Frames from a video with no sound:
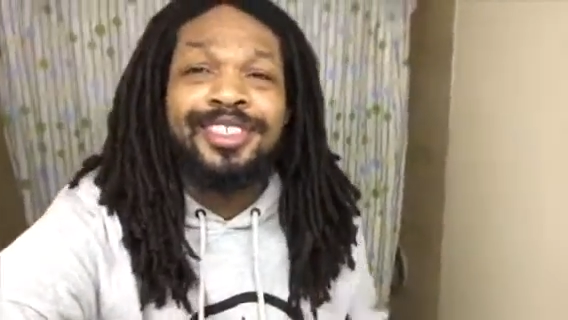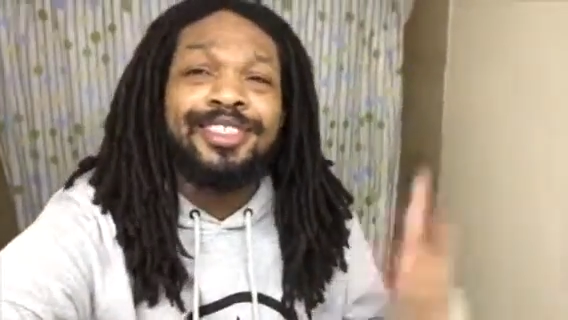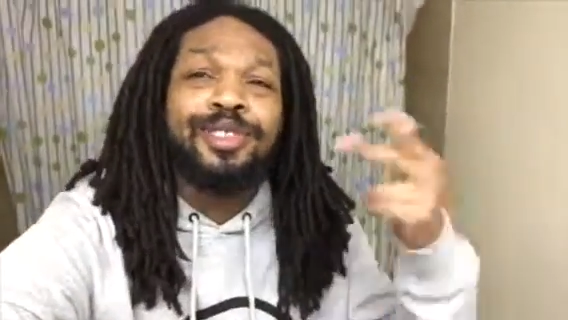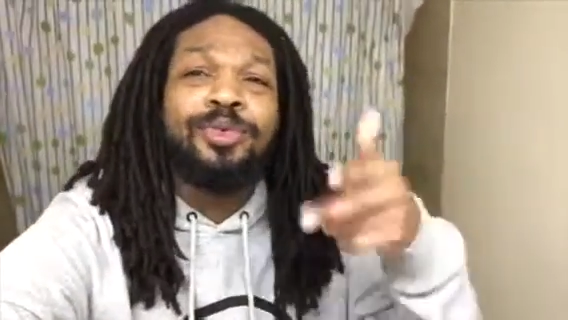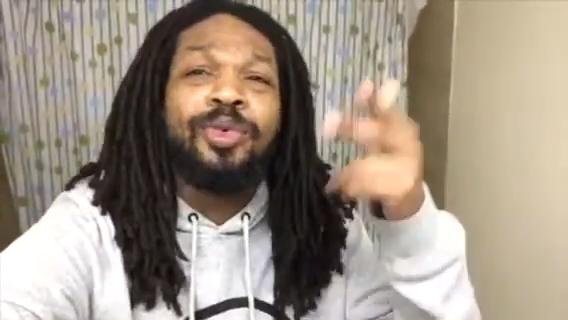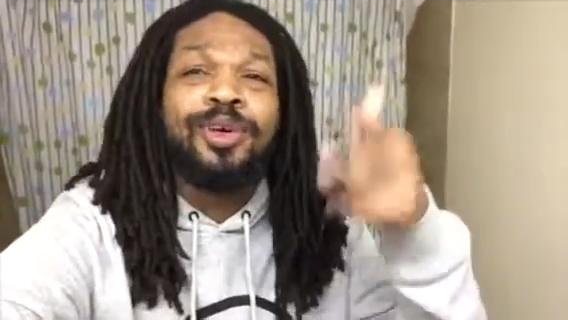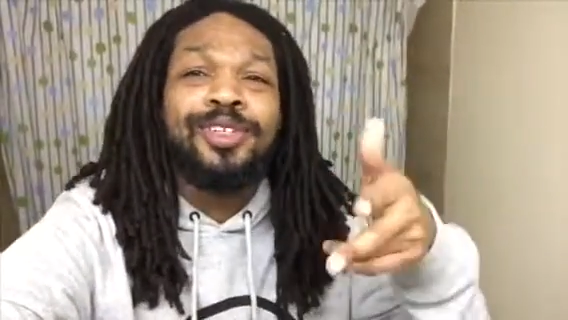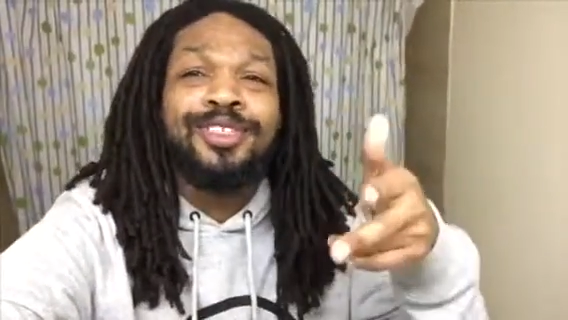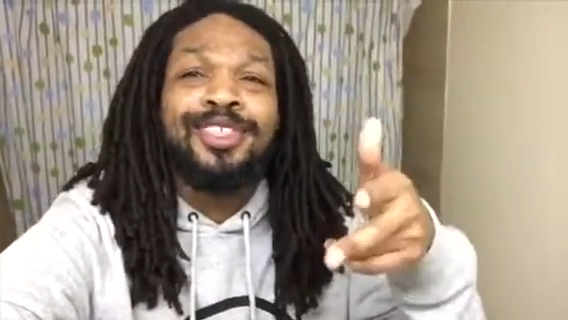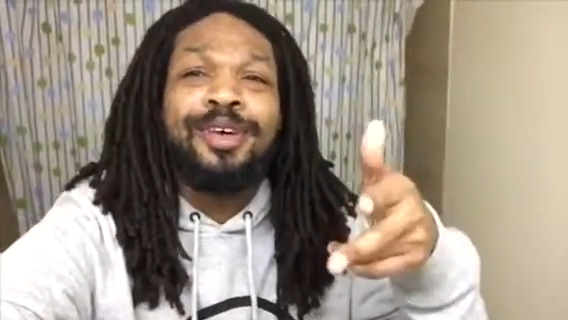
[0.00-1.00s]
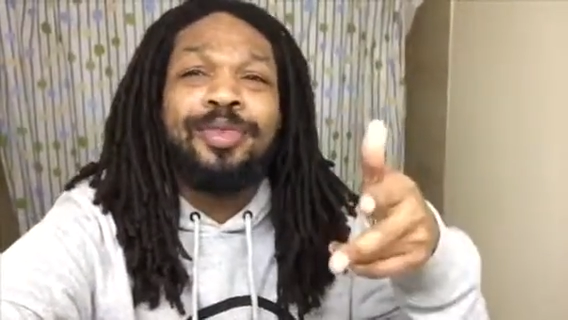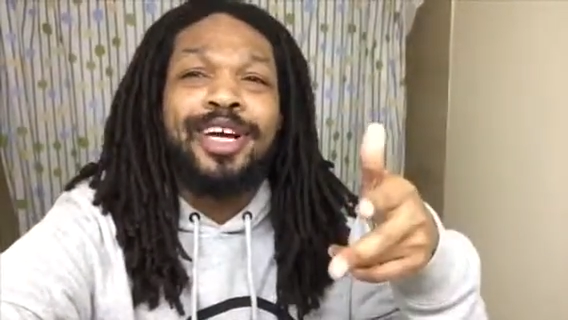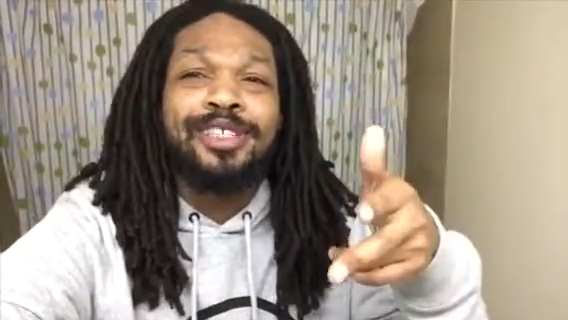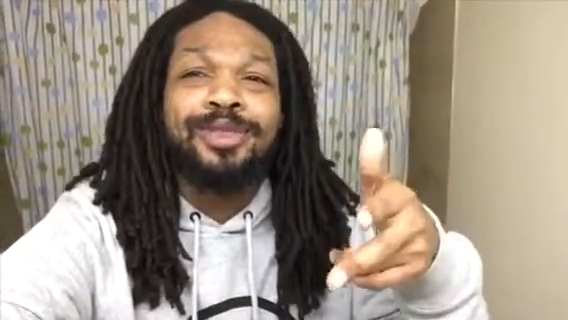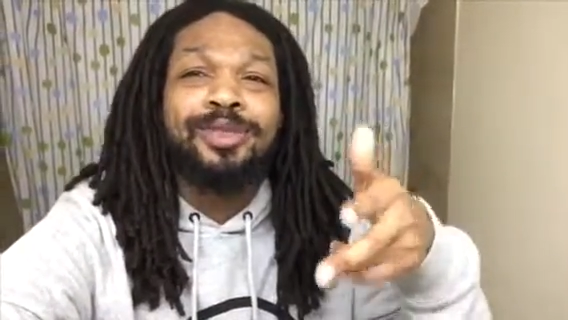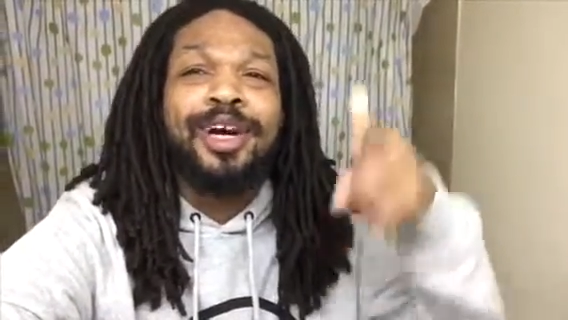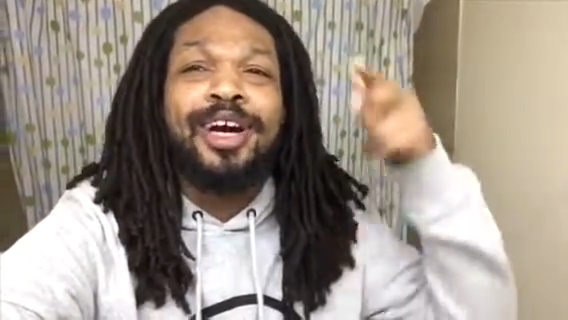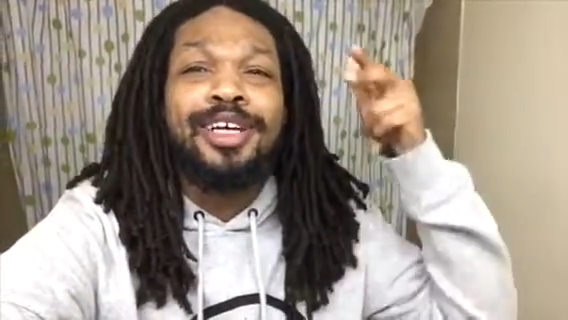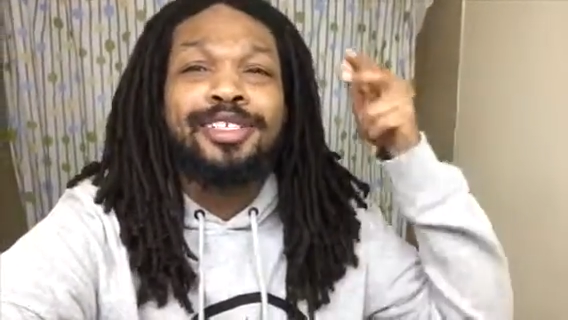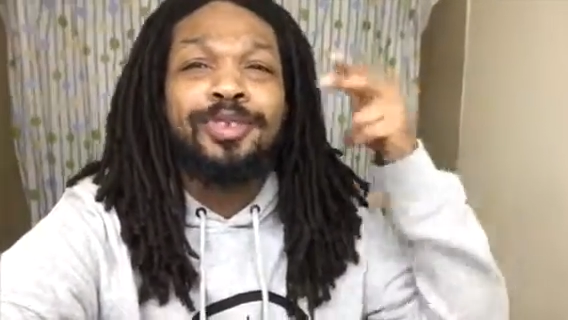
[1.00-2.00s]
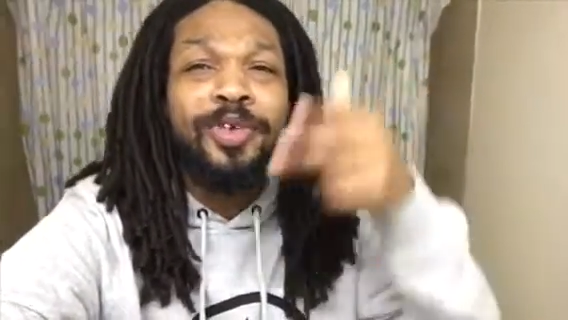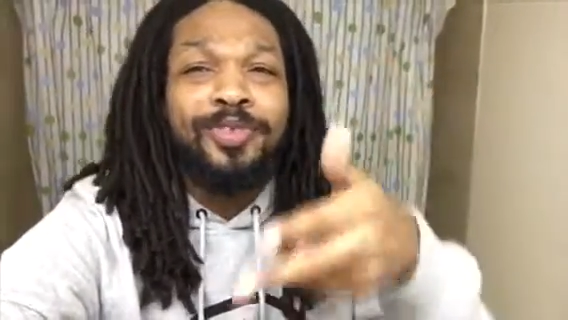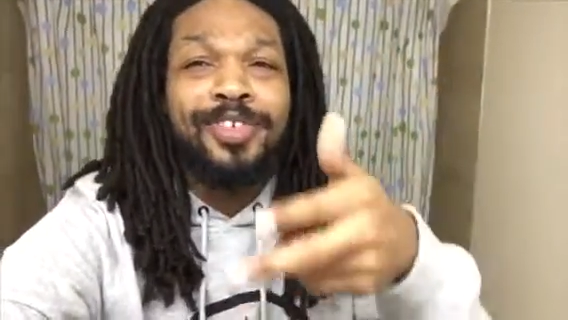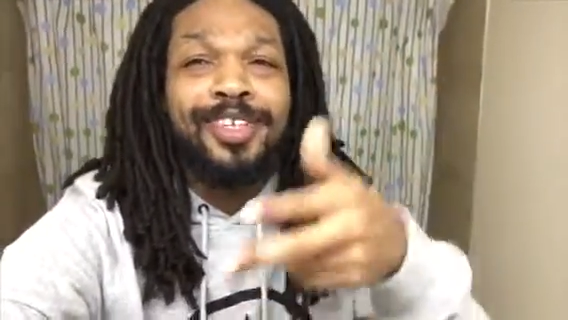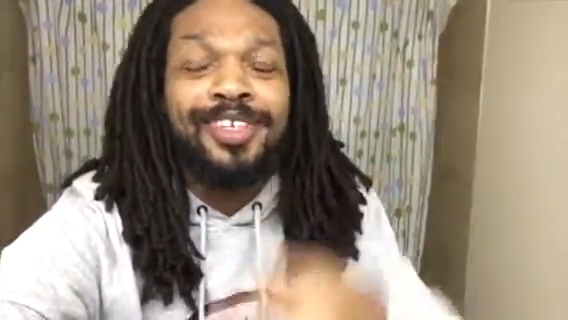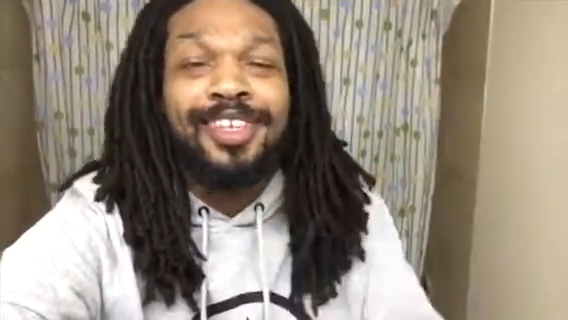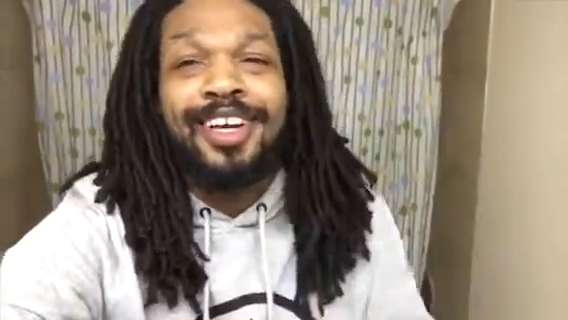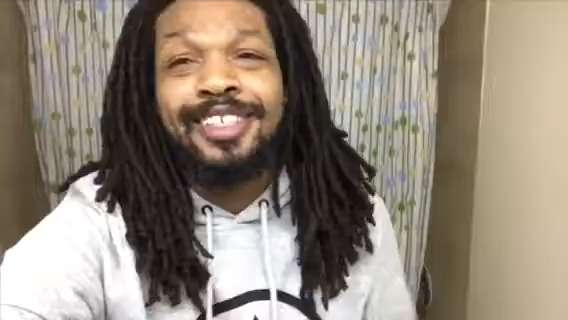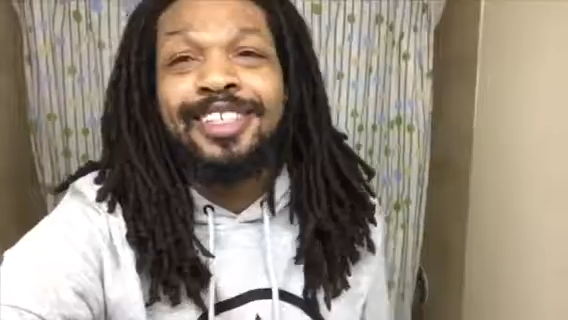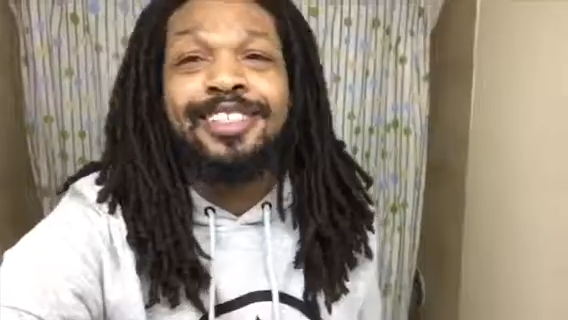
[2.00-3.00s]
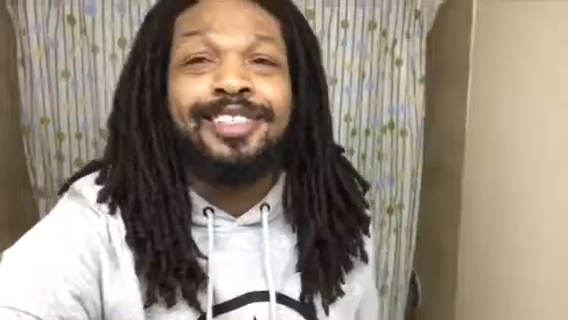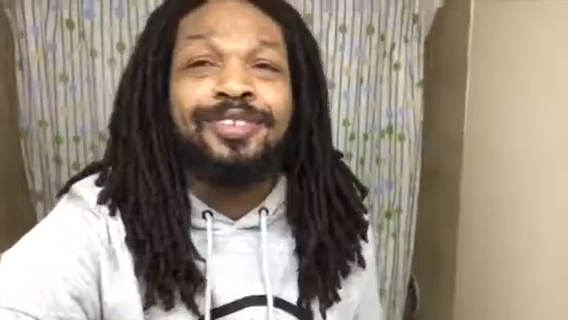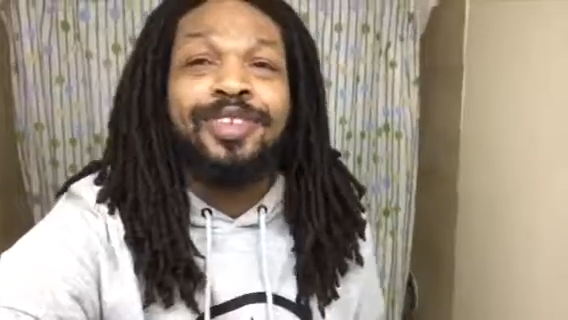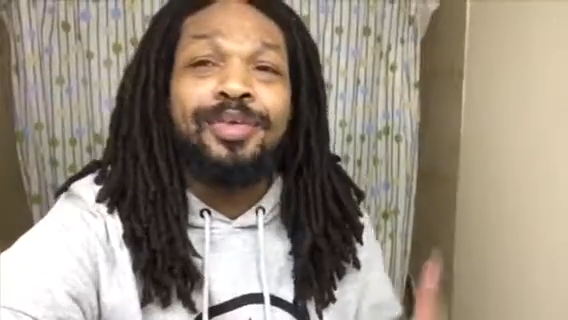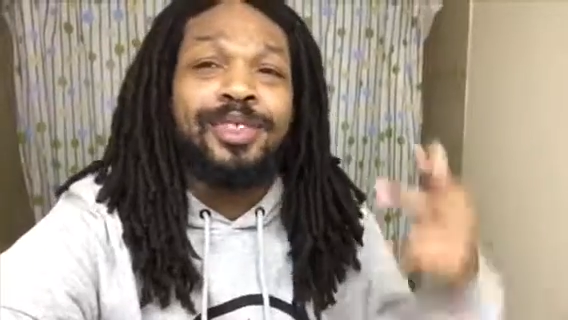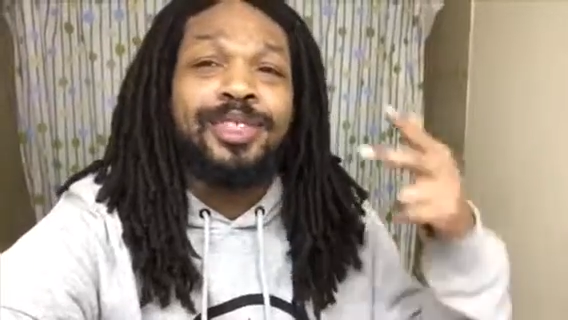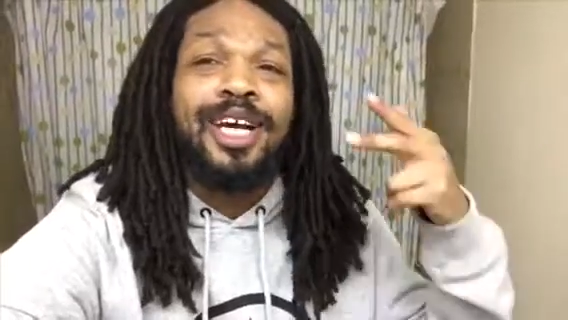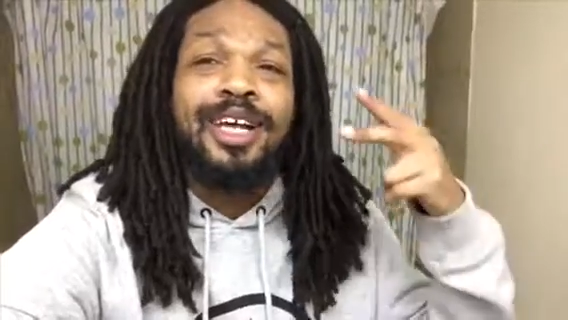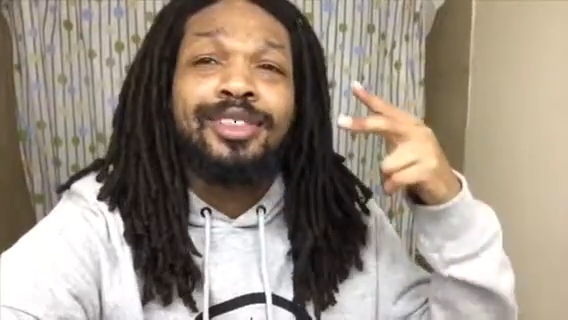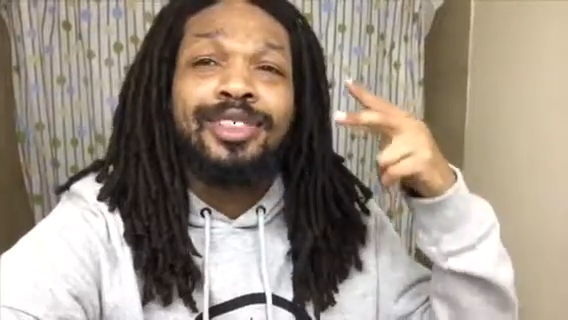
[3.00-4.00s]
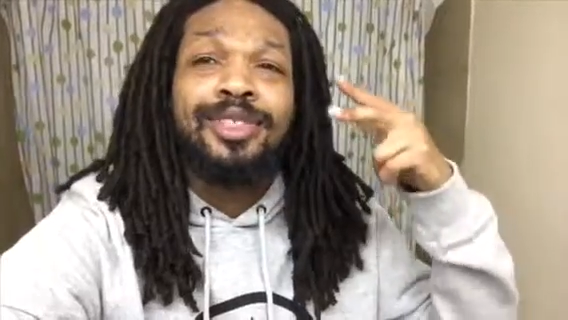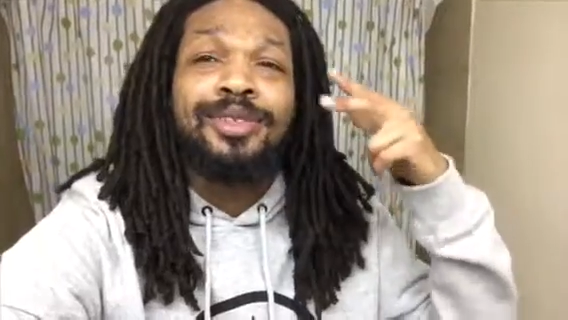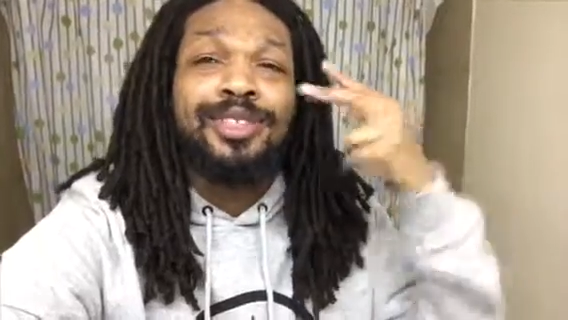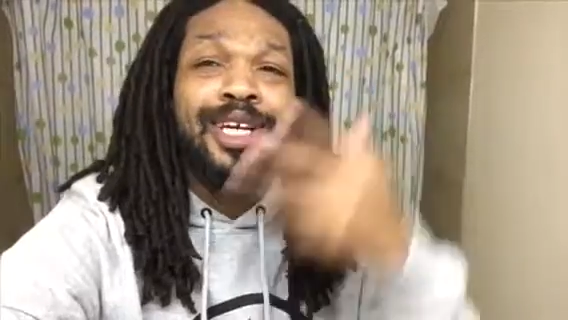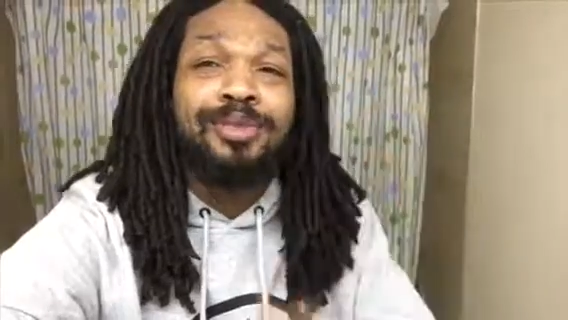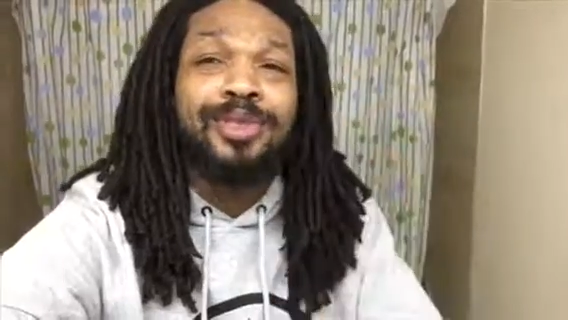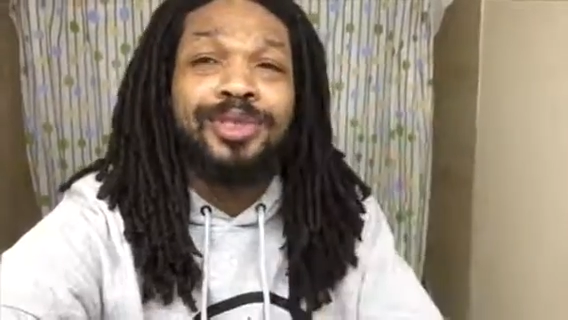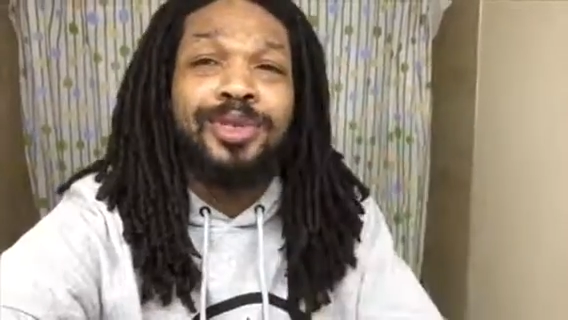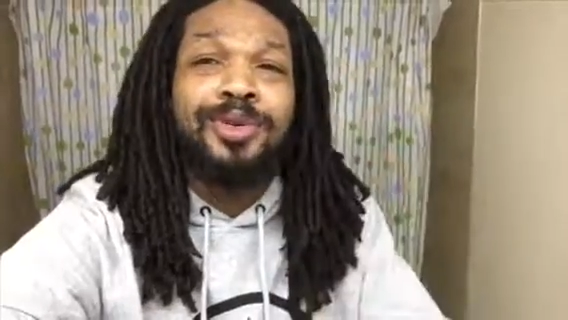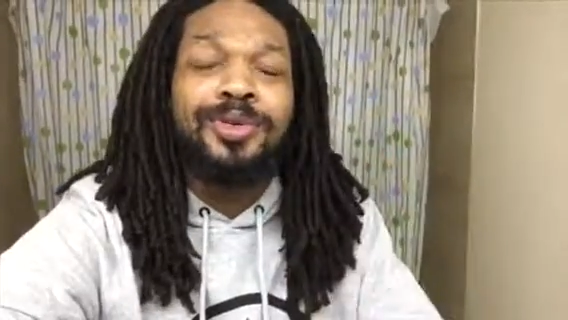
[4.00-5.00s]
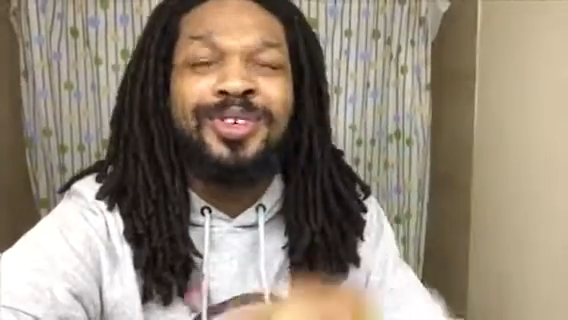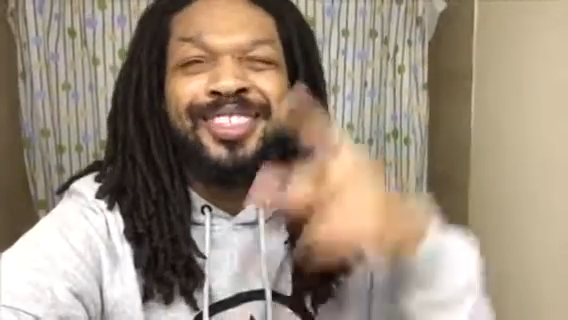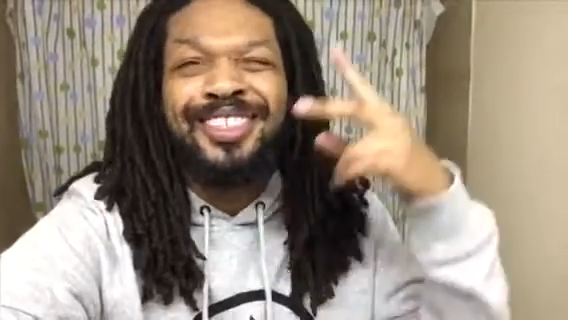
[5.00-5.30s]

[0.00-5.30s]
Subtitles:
It's your boy Lasan back at you guys with another Lock Nation Family Shout Out Series episode.